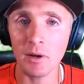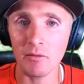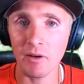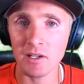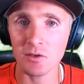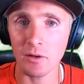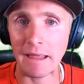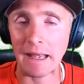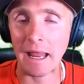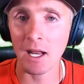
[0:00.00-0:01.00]
of the vessel in
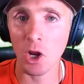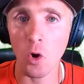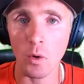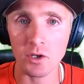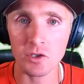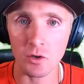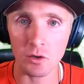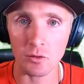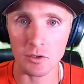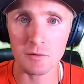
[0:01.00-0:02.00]
that anechoic
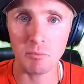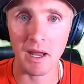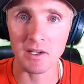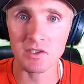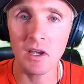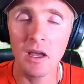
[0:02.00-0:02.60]
circular space.